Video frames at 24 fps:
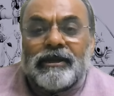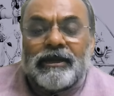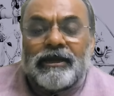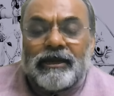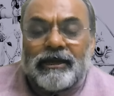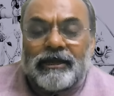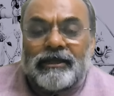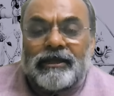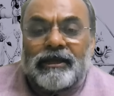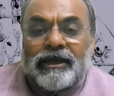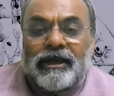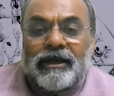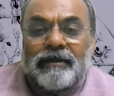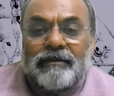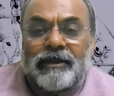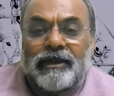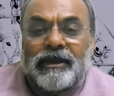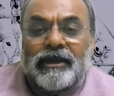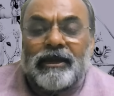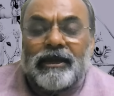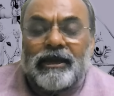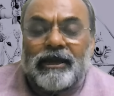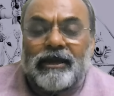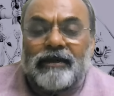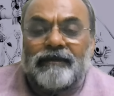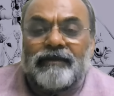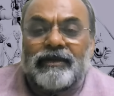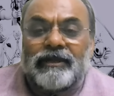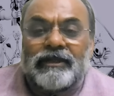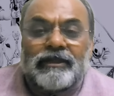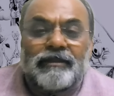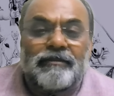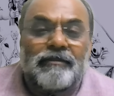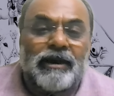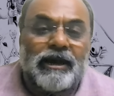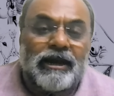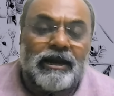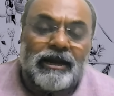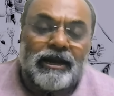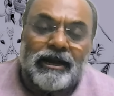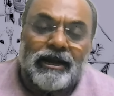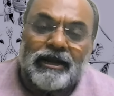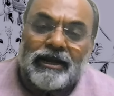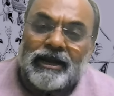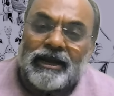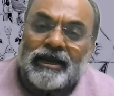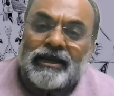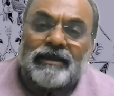in the coming era when the
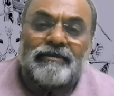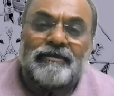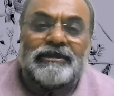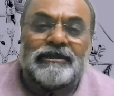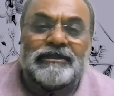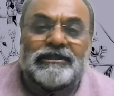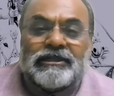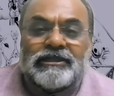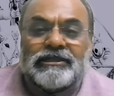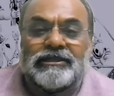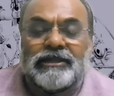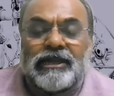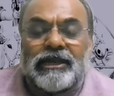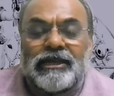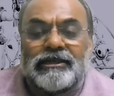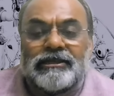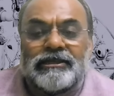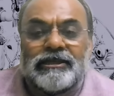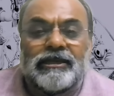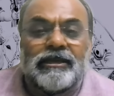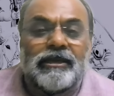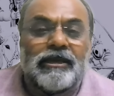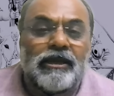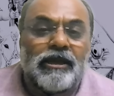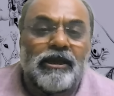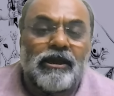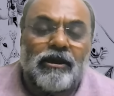market dynamics is changing,